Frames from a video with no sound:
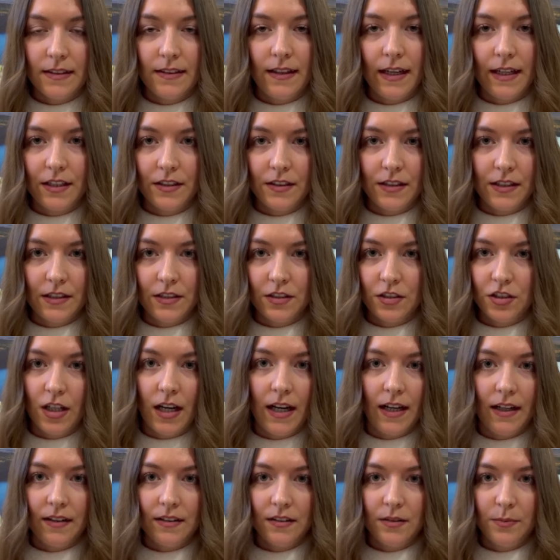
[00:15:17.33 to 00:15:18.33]
that your inner
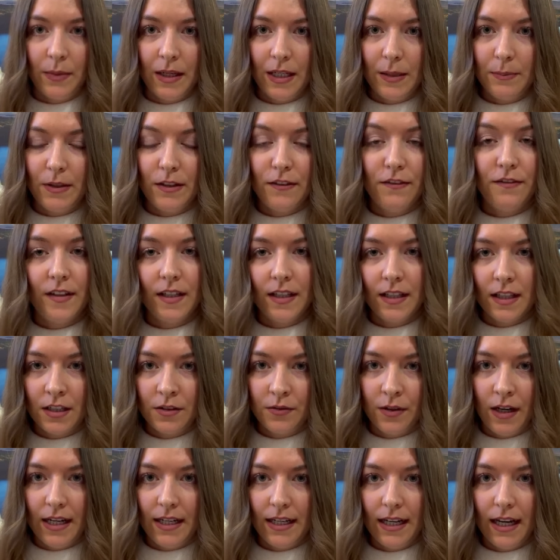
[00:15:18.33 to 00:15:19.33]
child might be feeling
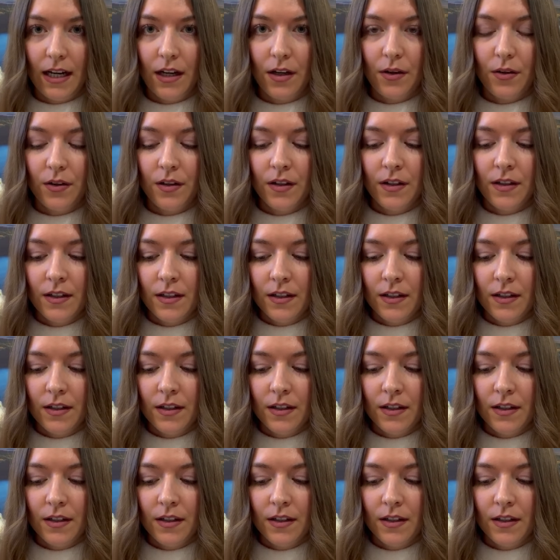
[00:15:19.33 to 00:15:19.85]
right now.